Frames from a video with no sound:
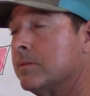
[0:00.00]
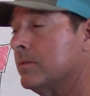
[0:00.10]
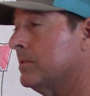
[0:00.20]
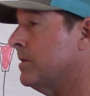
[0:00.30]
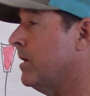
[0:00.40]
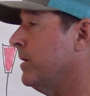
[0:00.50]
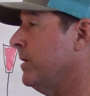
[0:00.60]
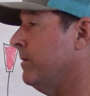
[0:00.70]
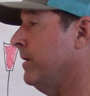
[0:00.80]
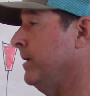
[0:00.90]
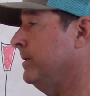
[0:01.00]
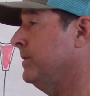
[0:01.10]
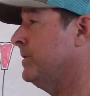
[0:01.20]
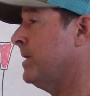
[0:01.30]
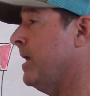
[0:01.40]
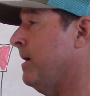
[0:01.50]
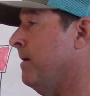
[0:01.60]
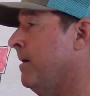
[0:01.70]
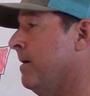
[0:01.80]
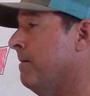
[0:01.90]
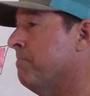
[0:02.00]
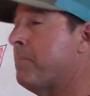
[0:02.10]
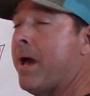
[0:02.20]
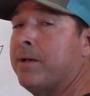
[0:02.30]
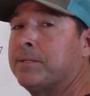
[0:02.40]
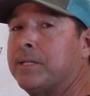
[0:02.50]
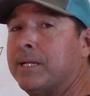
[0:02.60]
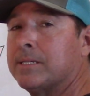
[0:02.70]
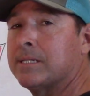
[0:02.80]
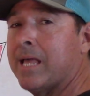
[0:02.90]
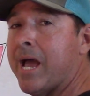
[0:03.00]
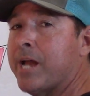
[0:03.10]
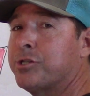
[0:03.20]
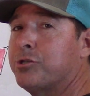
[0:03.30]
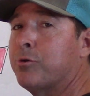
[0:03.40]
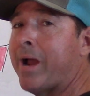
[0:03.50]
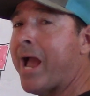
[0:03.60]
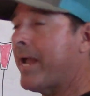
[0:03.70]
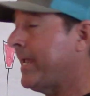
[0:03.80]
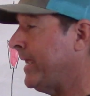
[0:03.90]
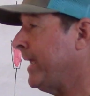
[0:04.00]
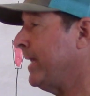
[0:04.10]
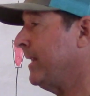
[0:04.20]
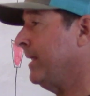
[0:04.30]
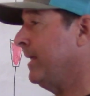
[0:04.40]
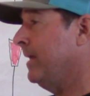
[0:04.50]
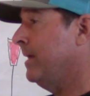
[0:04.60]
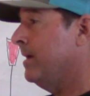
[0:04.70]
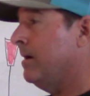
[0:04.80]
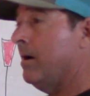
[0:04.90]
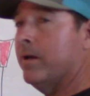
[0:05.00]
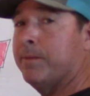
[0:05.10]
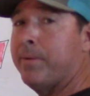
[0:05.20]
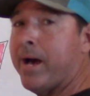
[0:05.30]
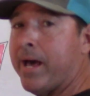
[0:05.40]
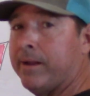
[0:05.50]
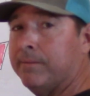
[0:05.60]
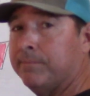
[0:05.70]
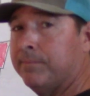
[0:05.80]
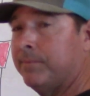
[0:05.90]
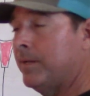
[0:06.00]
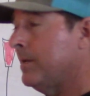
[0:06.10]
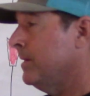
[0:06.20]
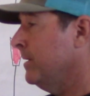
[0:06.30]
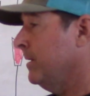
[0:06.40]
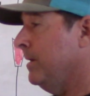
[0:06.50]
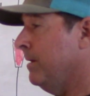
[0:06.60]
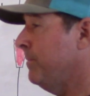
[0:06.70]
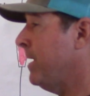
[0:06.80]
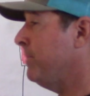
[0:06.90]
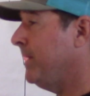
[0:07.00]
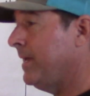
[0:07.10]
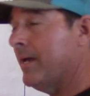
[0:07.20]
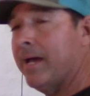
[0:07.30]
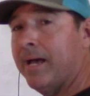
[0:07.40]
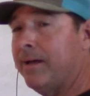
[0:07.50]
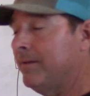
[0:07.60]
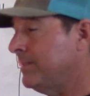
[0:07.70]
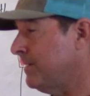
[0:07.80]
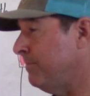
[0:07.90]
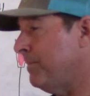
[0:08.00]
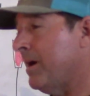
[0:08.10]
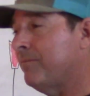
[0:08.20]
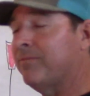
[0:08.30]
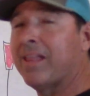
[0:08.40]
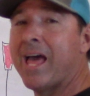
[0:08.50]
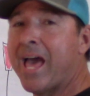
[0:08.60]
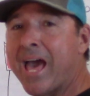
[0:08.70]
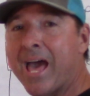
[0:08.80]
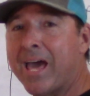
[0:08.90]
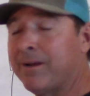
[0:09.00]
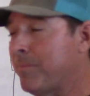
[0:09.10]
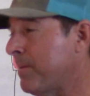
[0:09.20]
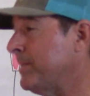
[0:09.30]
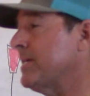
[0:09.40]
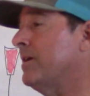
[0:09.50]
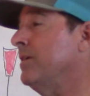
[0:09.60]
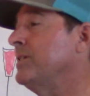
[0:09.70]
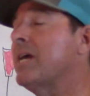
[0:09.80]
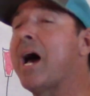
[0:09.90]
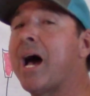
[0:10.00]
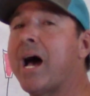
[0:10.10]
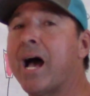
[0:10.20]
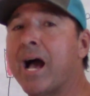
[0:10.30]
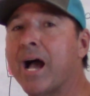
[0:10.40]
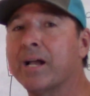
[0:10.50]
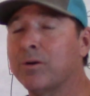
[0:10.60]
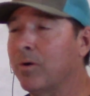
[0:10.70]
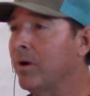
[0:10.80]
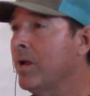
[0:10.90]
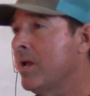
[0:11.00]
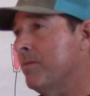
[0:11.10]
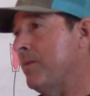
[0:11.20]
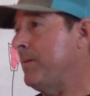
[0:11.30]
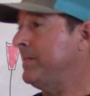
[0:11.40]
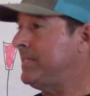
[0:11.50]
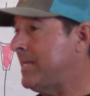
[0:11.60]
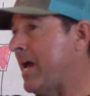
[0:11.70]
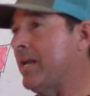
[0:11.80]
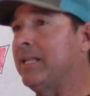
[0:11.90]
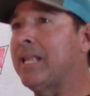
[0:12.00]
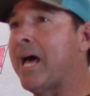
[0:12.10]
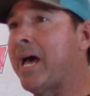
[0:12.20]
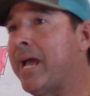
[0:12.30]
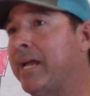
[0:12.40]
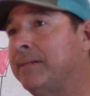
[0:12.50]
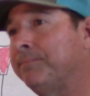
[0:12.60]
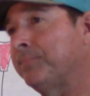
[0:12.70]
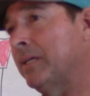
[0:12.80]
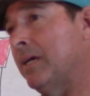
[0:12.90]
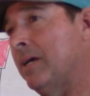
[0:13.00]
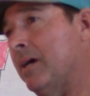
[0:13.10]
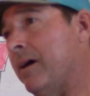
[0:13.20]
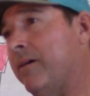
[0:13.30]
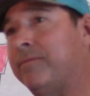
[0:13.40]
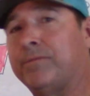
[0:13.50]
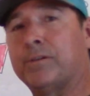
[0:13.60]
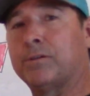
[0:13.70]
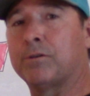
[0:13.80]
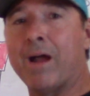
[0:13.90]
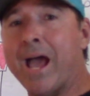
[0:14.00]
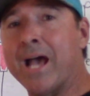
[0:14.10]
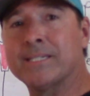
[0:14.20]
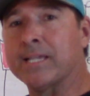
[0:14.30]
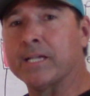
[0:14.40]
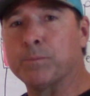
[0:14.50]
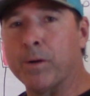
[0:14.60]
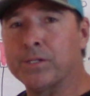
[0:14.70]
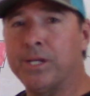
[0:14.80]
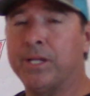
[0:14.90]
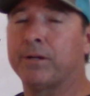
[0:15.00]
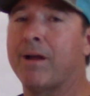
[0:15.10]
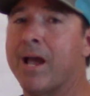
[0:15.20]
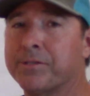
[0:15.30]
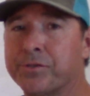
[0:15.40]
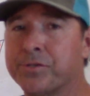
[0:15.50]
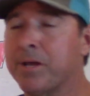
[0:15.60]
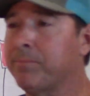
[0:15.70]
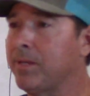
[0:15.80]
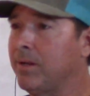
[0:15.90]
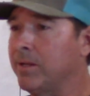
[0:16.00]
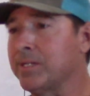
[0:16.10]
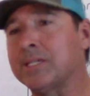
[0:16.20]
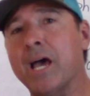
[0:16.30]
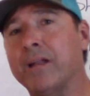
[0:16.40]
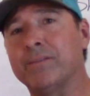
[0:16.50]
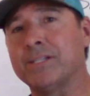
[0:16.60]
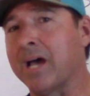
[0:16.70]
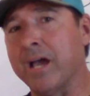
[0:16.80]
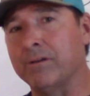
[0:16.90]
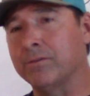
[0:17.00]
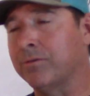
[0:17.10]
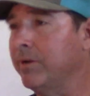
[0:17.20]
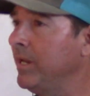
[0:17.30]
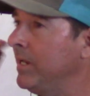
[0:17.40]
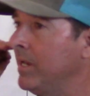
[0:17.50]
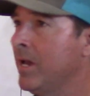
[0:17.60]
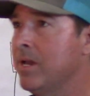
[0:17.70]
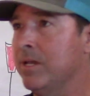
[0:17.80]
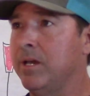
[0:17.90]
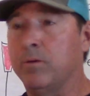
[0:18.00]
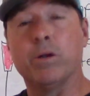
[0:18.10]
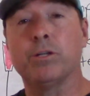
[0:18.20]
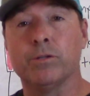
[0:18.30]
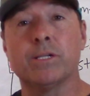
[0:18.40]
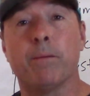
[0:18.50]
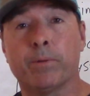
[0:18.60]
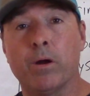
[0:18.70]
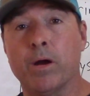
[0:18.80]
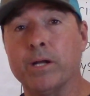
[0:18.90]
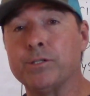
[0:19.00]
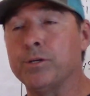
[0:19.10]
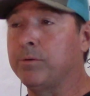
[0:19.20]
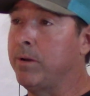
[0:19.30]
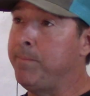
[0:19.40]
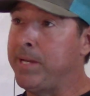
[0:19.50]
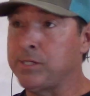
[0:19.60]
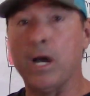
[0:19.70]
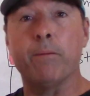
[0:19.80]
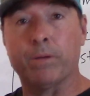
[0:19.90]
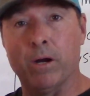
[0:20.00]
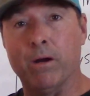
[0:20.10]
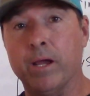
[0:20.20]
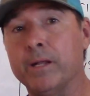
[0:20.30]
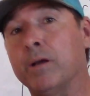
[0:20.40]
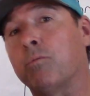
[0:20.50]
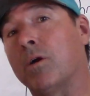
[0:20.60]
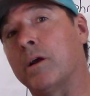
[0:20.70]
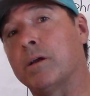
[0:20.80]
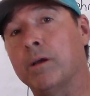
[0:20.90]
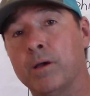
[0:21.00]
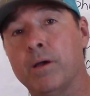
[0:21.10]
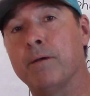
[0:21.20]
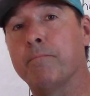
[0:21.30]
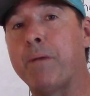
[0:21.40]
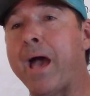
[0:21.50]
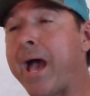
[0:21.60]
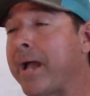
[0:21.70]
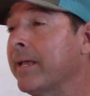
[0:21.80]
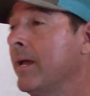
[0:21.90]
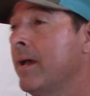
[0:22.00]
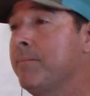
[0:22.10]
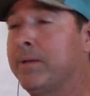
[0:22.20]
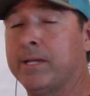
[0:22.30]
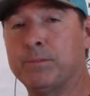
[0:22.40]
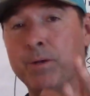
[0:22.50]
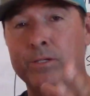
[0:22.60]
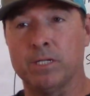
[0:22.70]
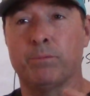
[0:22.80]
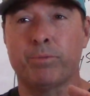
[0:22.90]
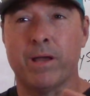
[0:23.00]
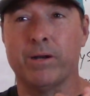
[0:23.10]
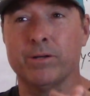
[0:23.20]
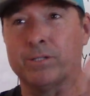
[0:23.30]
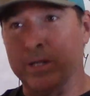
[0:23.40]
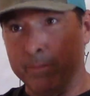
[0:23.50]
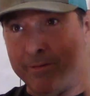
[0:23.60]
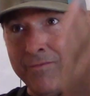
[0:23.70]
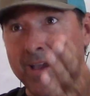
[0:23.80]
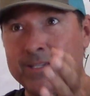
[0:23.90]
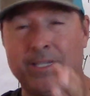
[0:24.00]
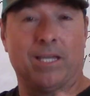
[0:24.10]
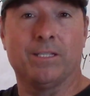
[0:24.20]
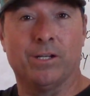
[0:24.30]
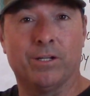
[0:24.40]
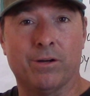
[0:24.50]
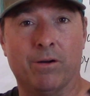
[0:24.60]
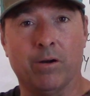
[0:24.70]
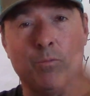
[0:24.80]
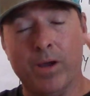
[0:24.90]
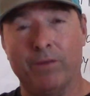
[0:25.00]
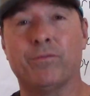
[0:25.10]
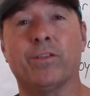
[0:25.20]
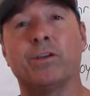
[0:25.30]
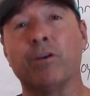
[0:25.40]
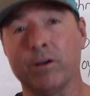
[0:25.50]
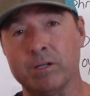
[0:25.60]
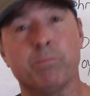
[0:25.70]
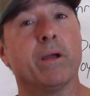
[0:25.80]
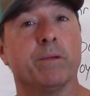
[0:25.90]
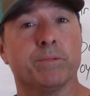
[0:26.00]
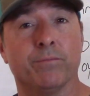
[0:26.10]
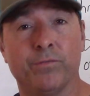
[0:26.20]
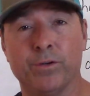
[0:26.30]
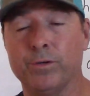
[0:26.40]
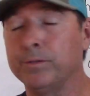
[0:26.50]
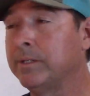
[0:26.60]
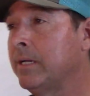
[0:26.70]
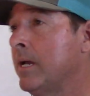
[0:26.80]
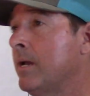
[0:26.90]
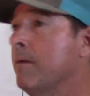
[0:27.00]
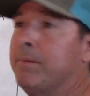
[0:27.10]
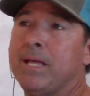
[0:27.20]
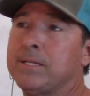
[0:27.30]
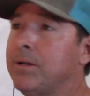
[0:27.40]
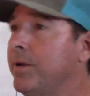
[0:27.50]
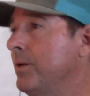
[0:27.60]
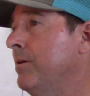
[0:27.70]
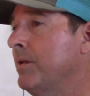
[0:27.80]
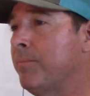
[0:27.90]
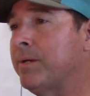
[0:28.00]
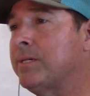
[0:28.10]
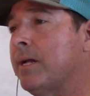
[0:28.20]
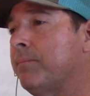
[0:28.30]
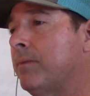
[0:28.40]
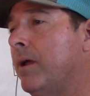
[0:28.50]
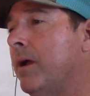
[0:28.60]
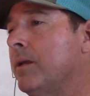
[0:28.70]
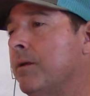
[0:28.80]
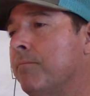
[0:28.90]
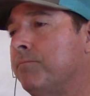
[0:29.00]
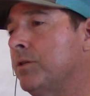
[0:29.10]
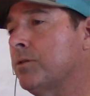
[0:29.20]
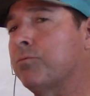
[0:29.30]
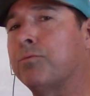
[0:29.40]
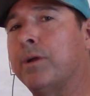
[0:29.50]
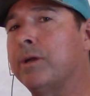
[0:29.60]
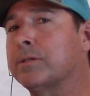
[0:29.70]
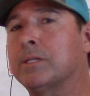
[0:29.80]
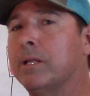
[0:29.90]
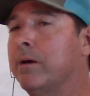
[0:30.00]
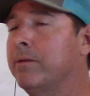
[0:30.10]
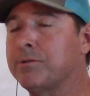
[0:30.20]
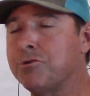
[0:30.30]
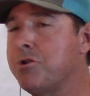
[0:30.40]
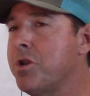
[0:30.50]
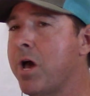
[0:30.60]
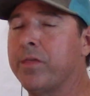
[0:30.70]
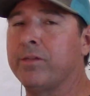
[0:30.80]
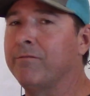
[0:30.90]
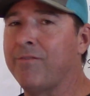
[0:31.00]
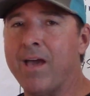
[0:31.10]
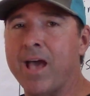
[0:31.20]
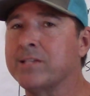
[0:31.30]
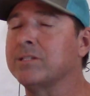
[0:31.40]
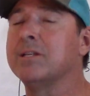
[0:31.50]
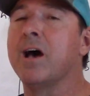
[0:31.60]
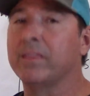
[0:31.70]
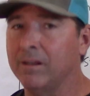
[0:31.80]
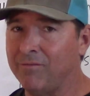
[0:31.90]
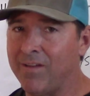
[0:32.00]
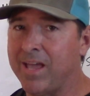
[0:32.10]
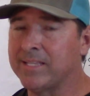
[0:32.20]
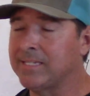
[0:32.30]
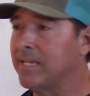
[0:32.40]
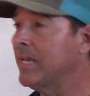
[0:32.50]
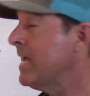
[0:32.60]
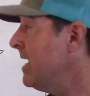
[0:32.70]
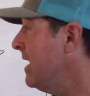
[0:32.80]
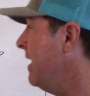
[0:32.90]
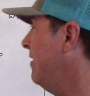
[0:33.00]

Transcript: That's all you're doing. Just kind of bouncing it / dragging it on the bottom. Maybe it's a mud flat, or maybe it's under a dock, or maybe it's down a line of grass like Spartina grass or something on the side of a tidal creek. You want to do this up current too. You want to pitch up current and work back, because most of the predators are going to be facing into the current, waiting for the current to bring them some food. But that's all you're doing. You pitch it up there and you're just real slow. There's nothing fast, nothing fancy. In